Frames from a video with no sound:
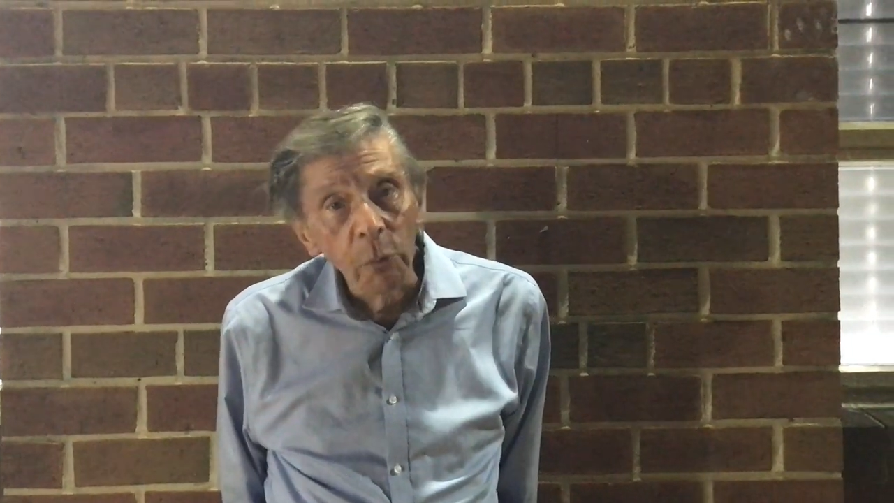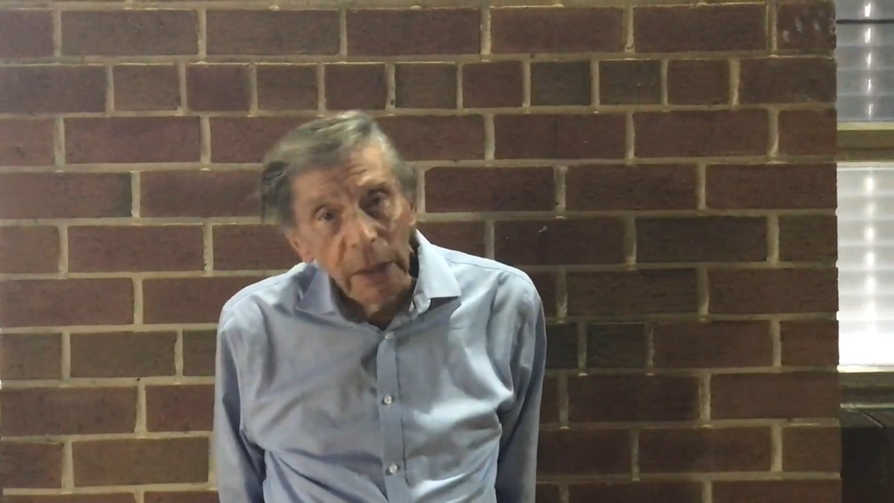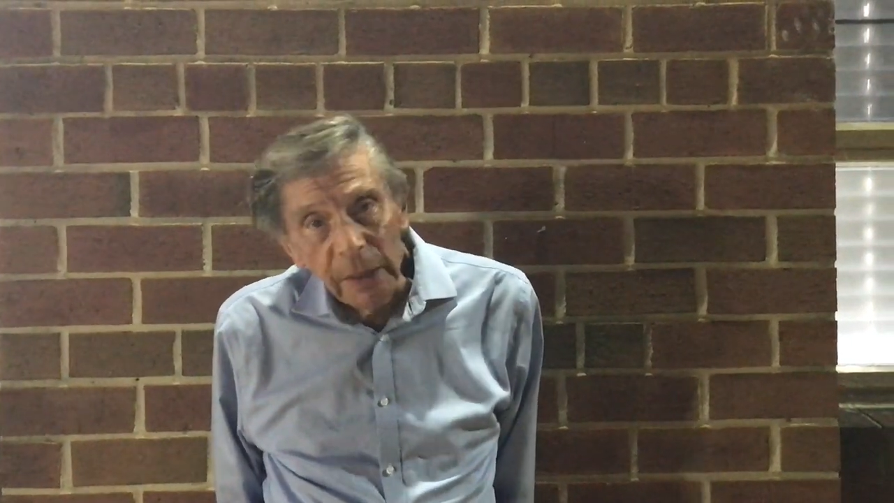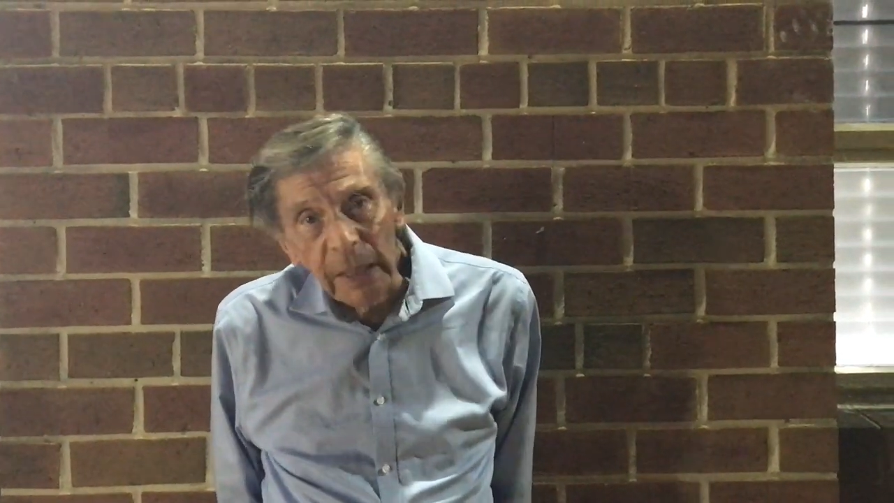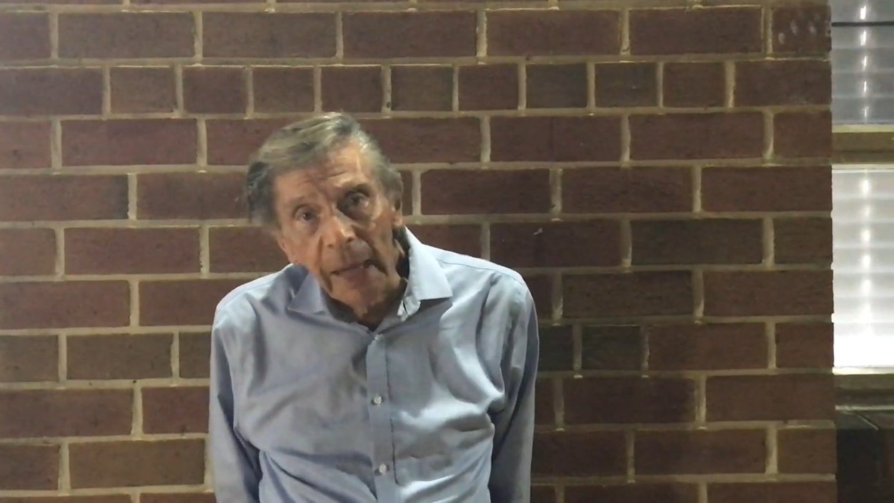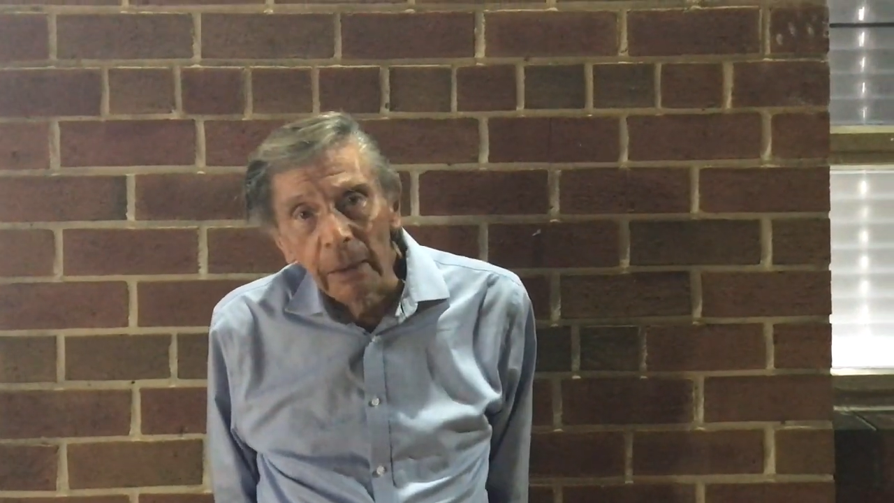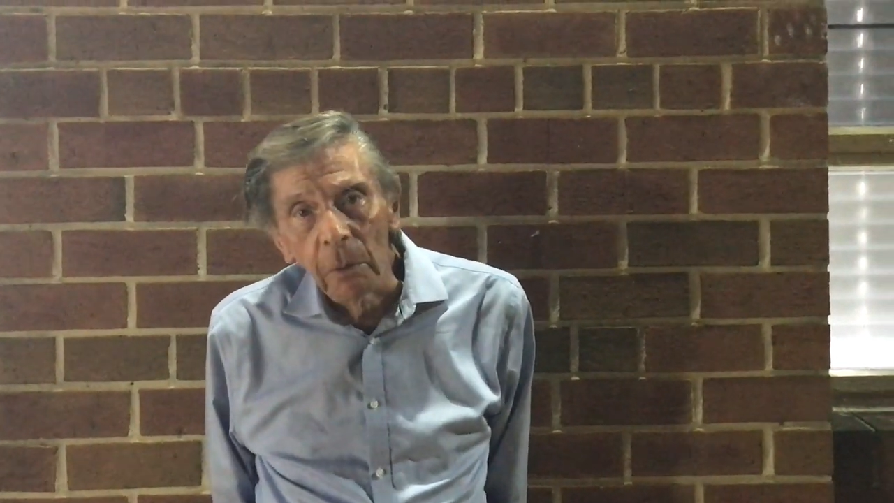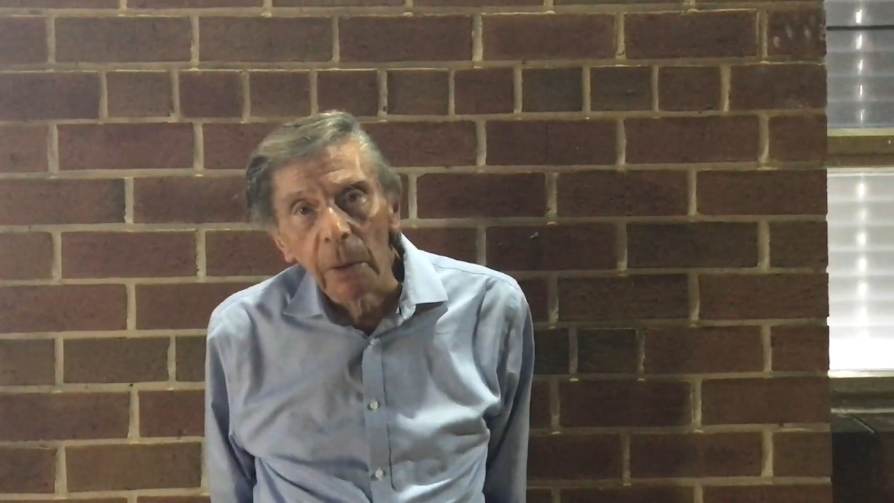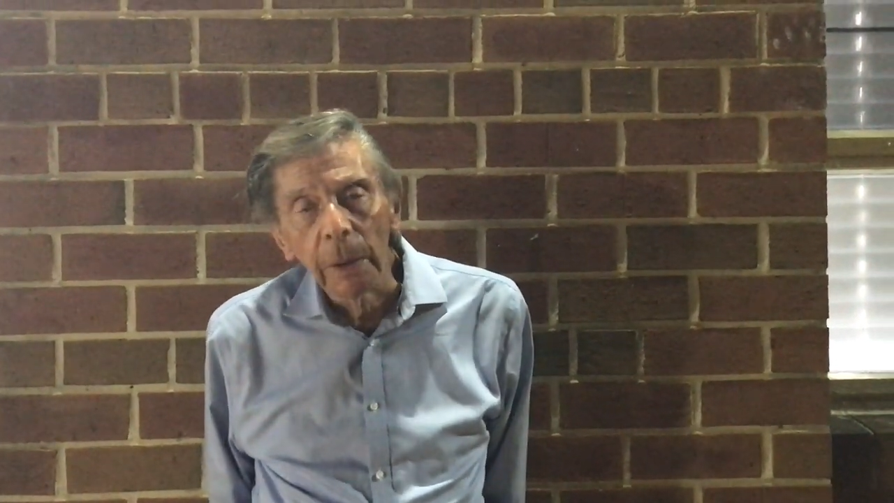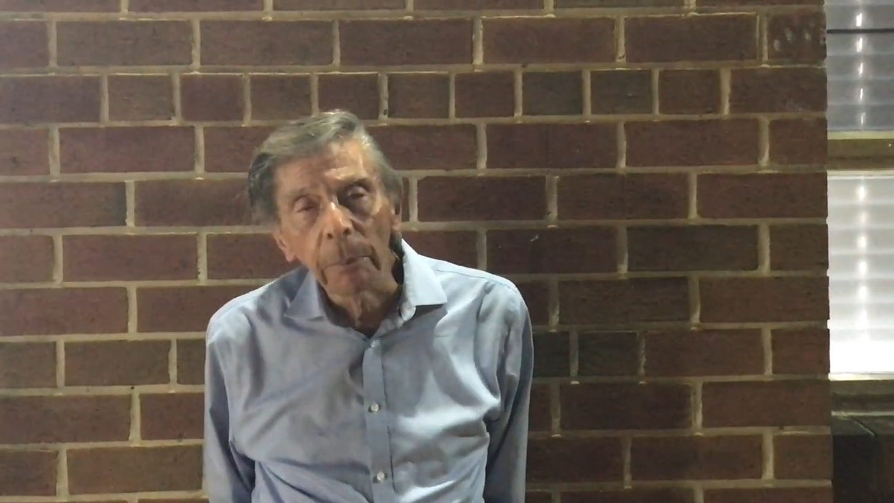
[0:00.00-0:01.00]

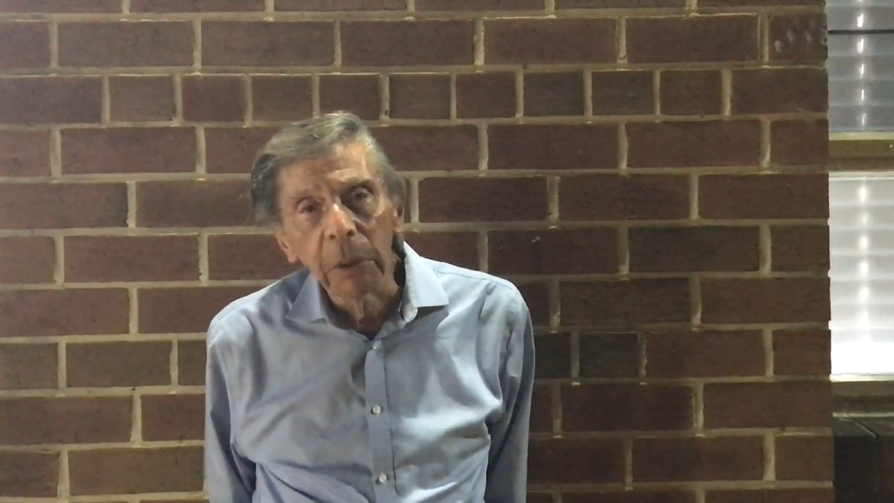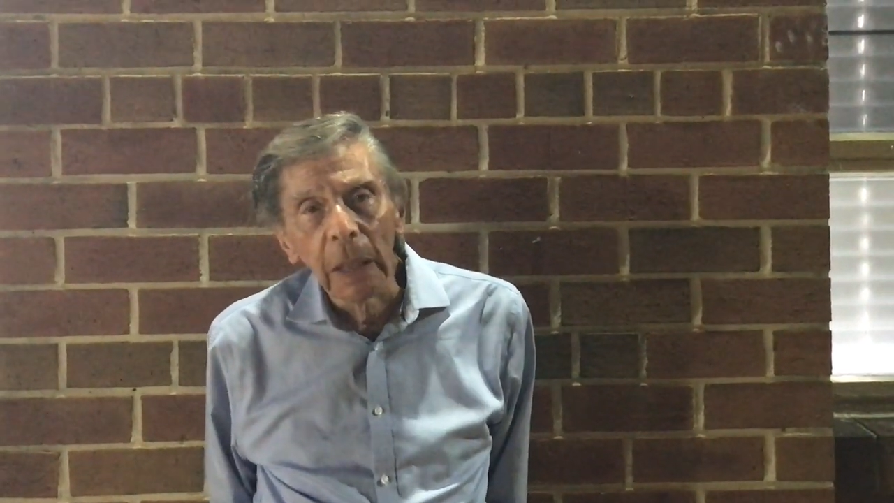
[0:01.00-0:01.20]
recycle the